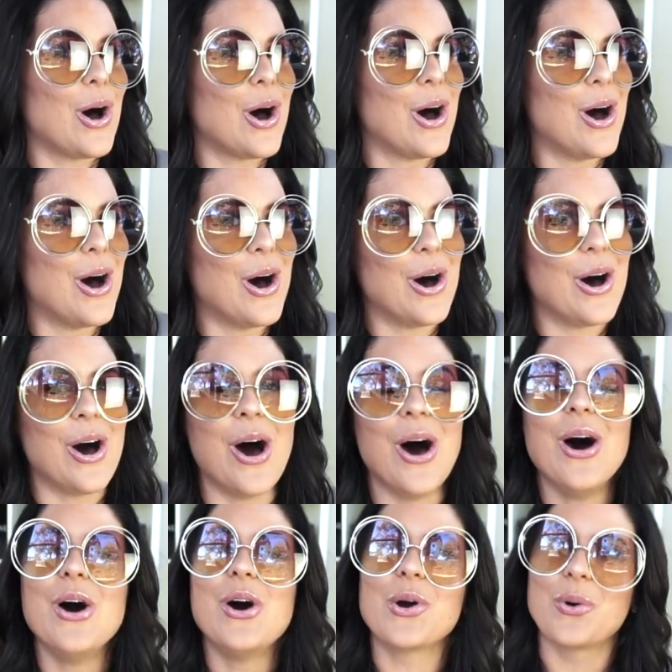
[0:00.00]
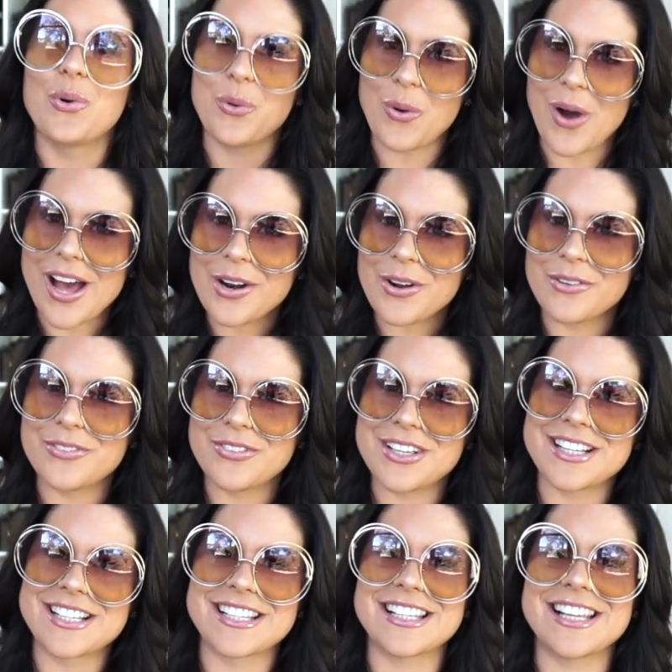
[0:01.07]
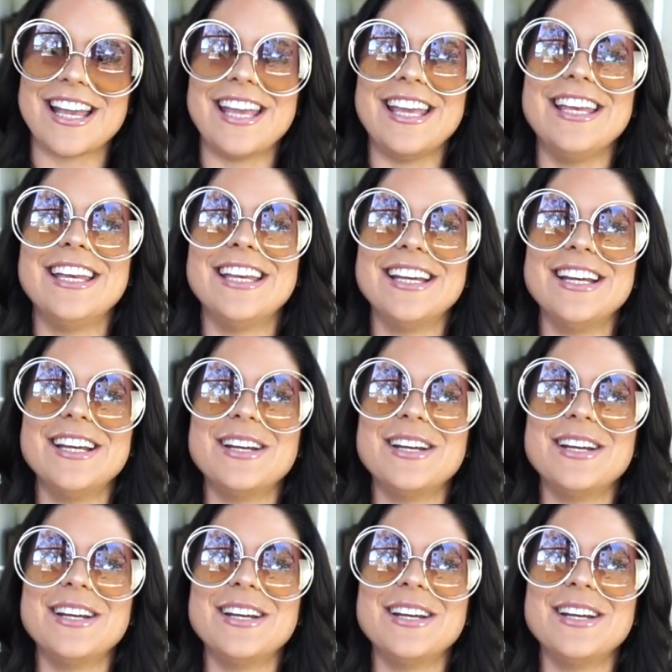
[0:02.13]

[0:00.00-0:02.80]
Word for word: oh, quite obviously.